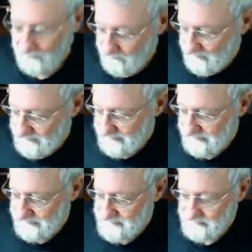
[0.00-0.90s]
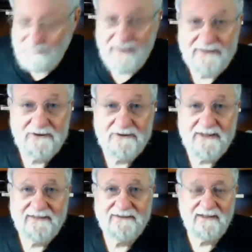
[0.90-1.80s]
Oh, I think there's a major
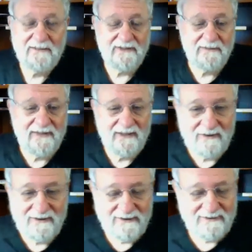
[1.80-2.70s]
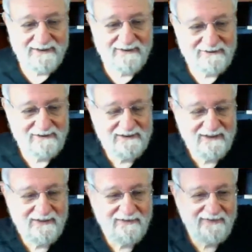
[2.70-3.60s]
change coming about in
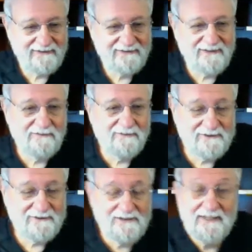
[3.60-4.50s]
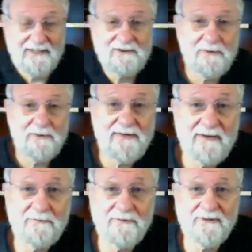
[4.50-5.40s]
technology that's going to really change the
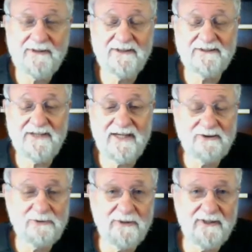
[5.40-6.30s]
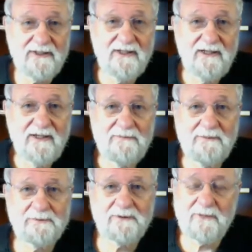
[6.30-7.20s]
way that designers work.
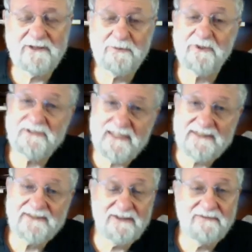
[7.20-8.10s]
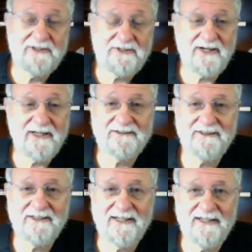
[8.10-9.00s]
People are much more sensitive to design
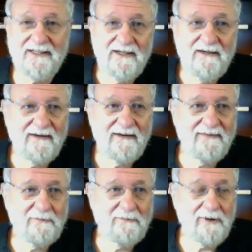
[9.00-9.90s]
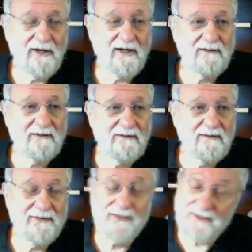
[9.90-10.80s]
today, and in part,
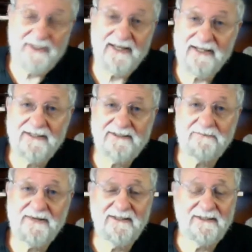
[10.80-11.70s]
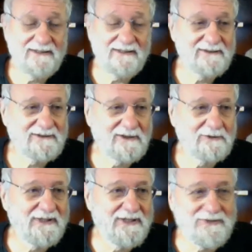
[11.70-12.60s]
the internet has made it
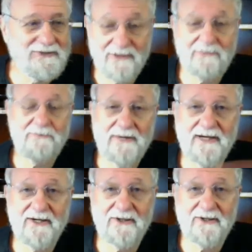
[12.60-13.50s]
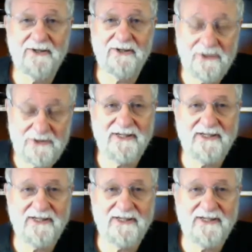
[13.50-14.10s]
just so easy to compare and to